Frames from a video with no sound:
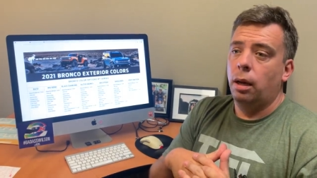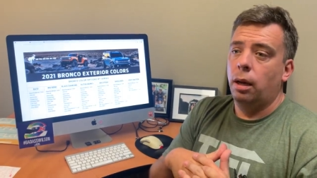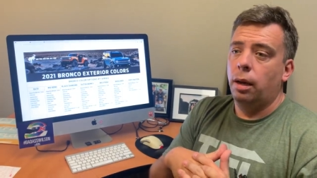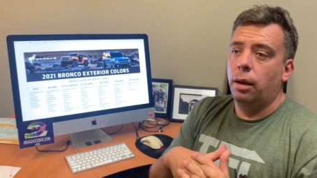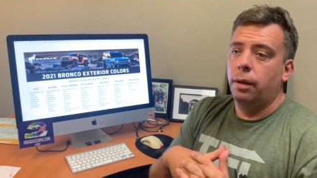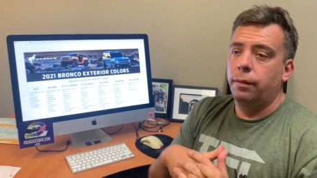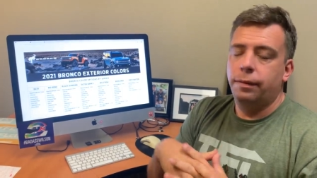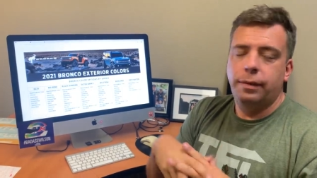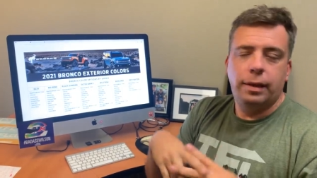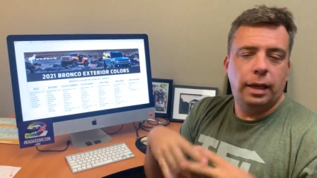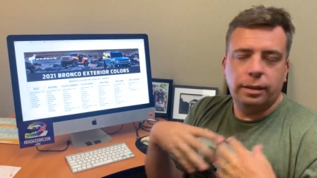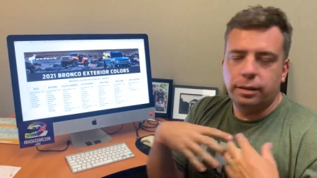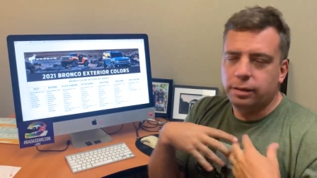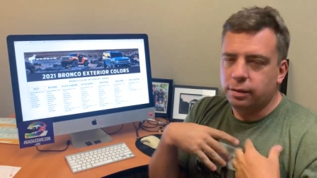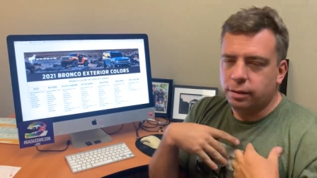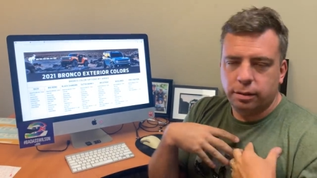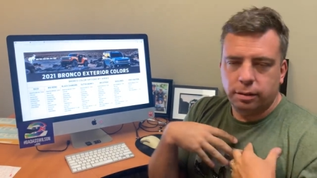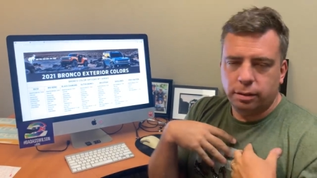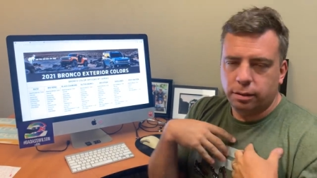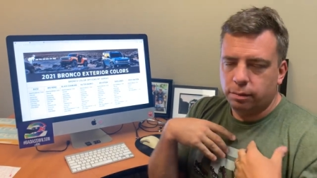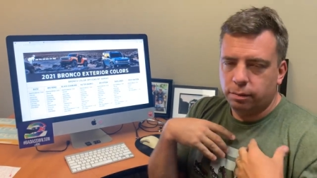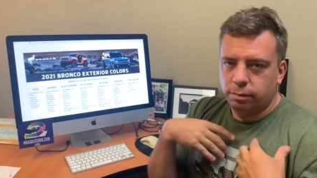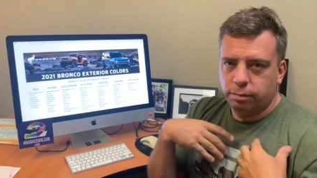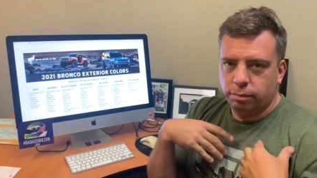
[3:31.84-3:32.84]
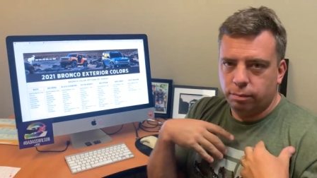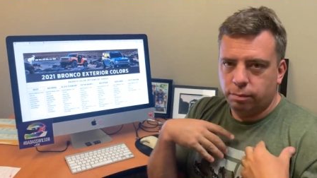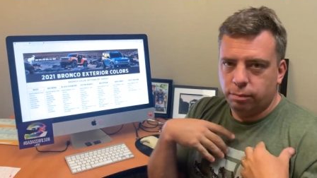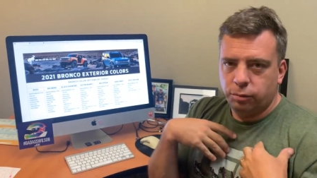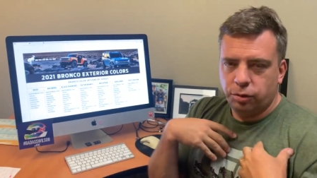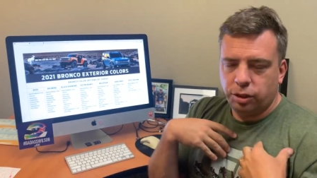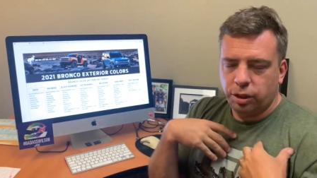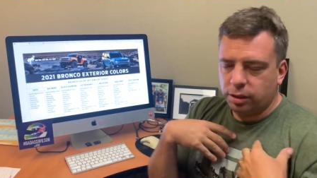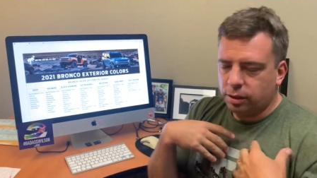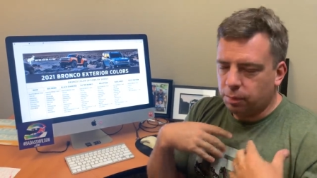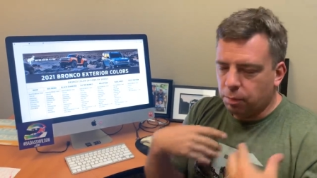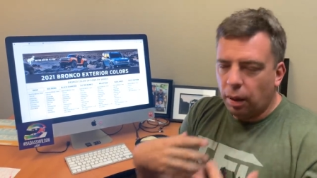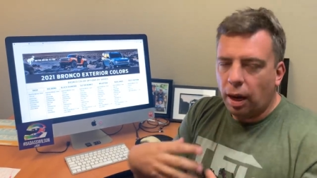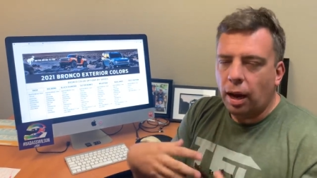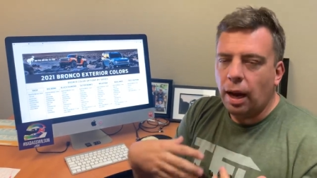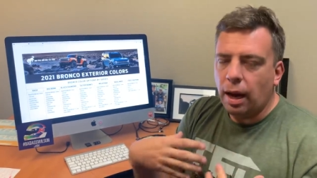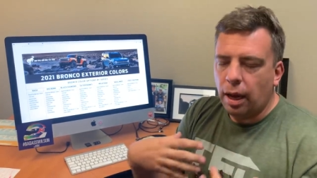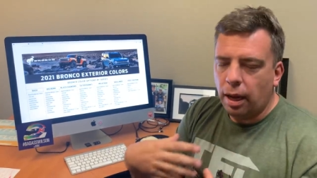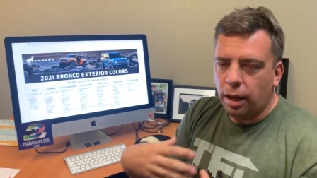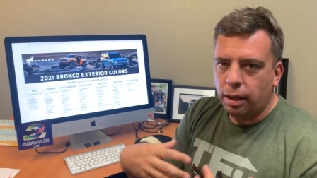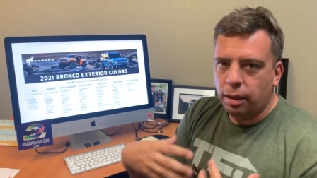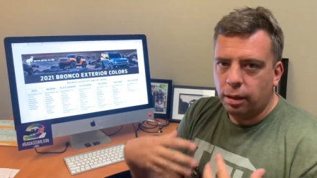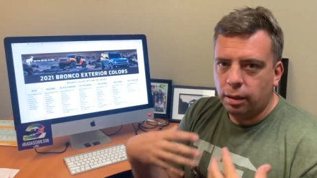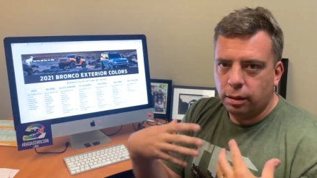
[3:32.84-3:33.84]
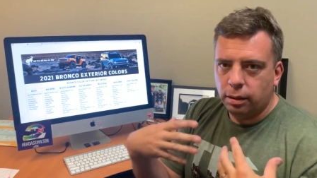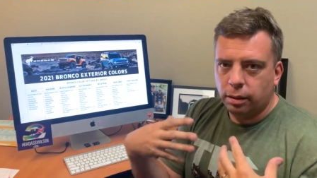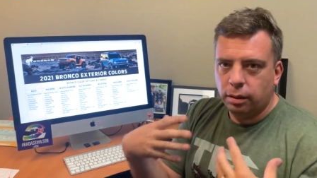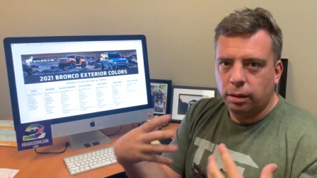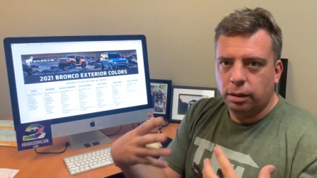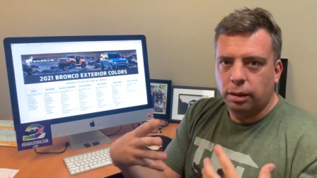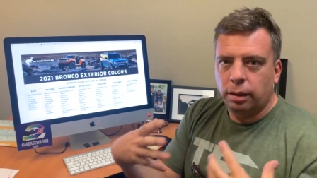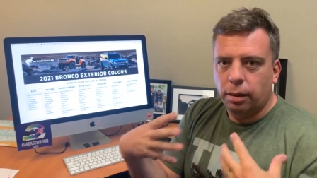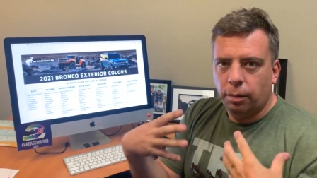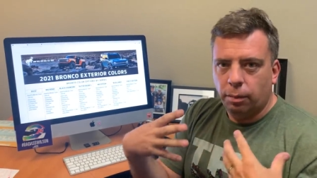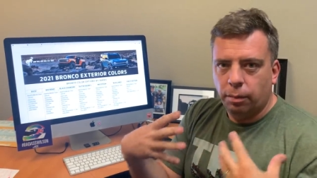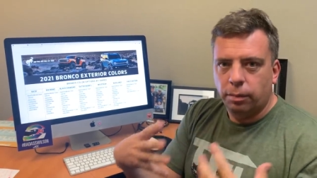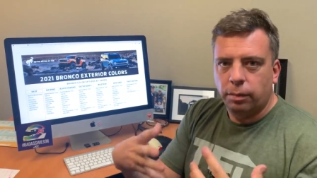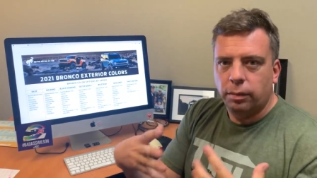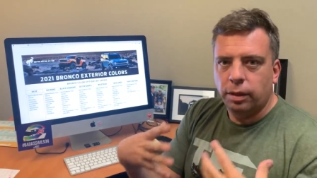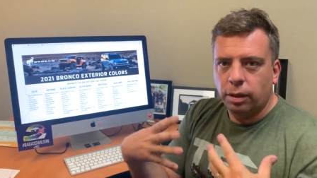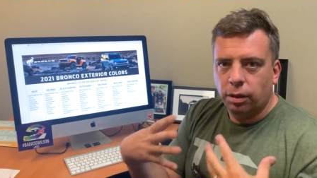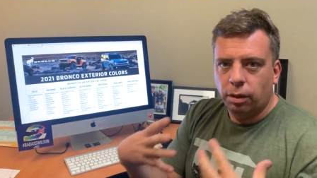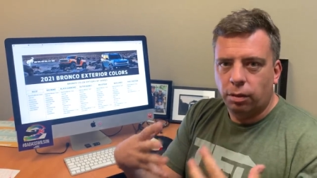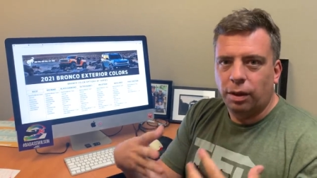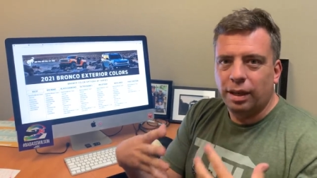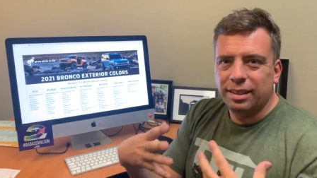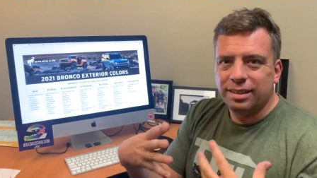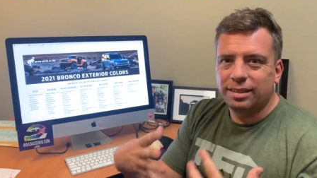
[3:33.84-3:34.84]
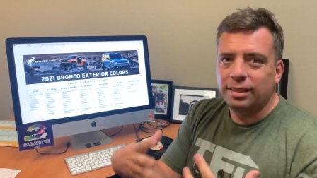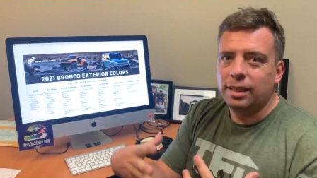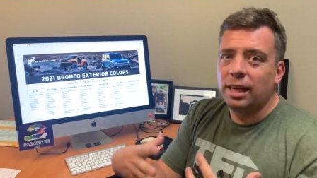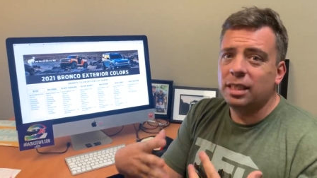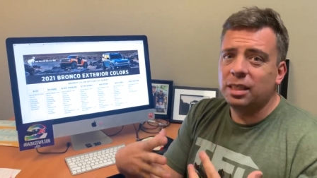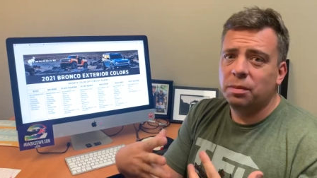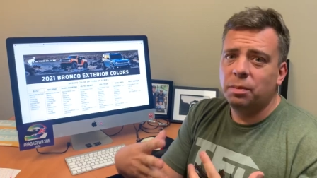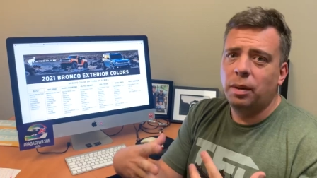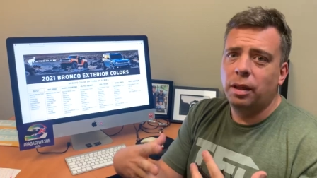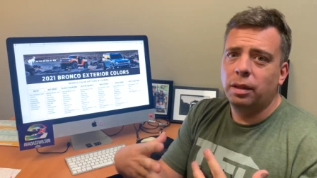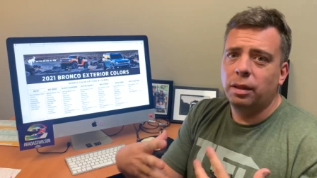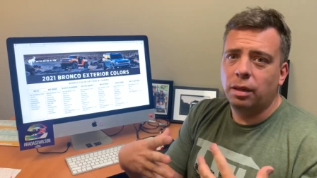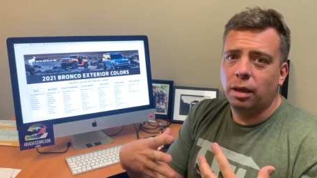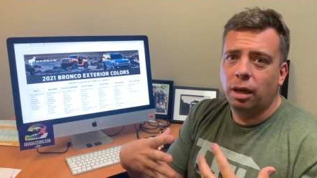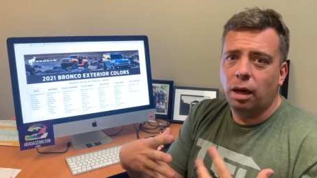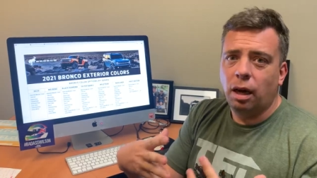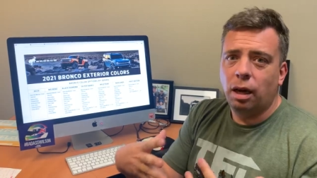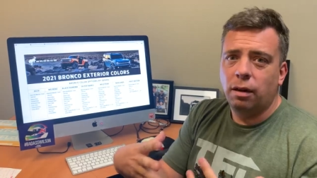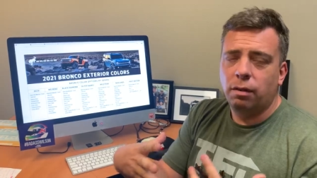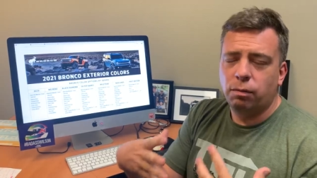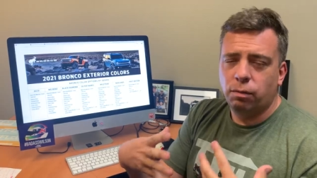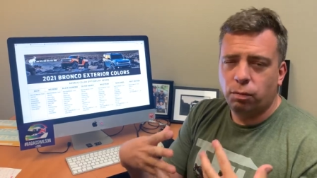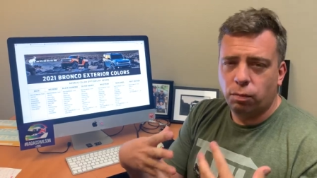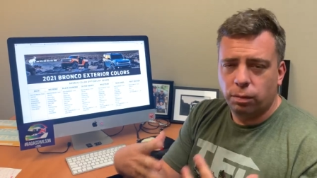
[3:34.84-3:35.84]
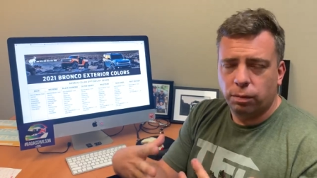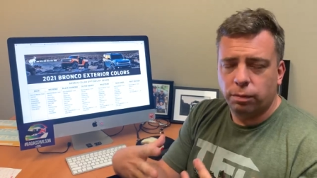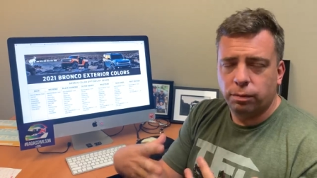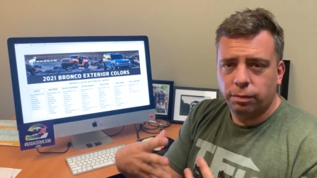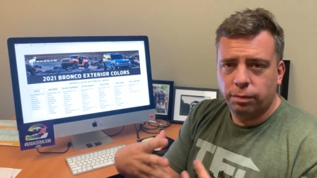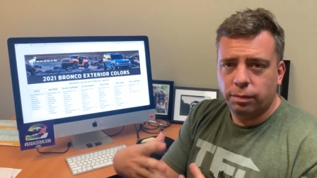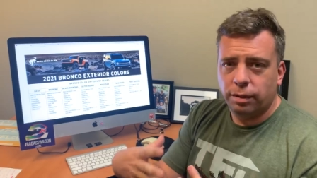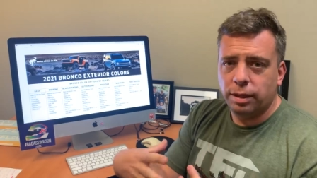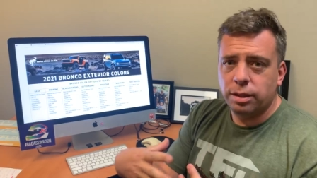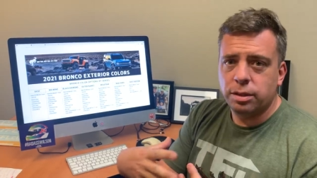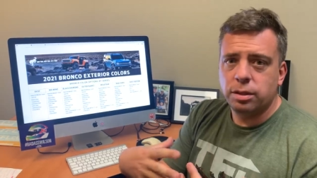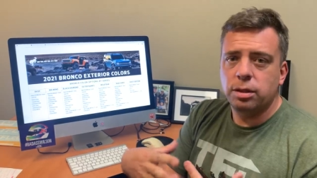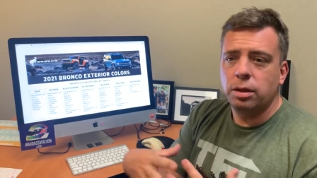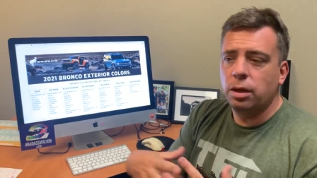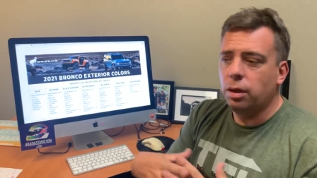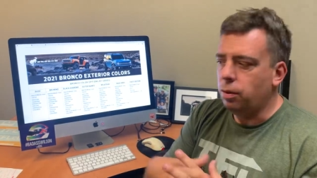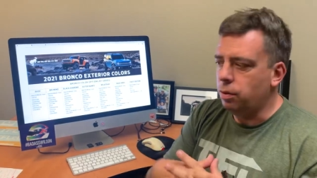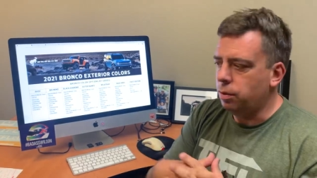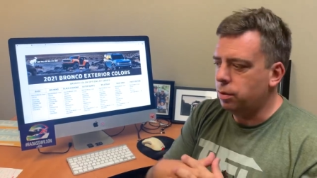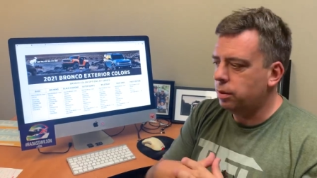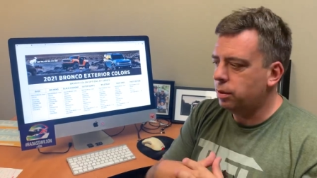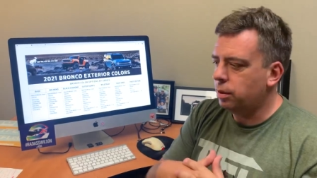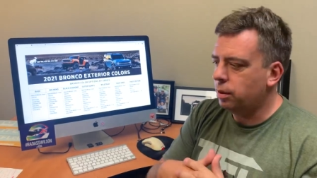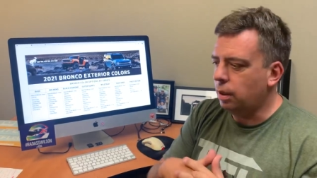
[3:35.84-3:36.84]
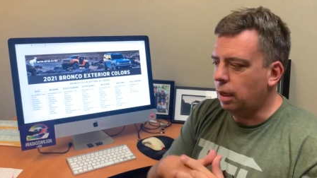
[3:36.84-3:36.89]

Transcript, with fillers: That's just my um, you know assessment of this news.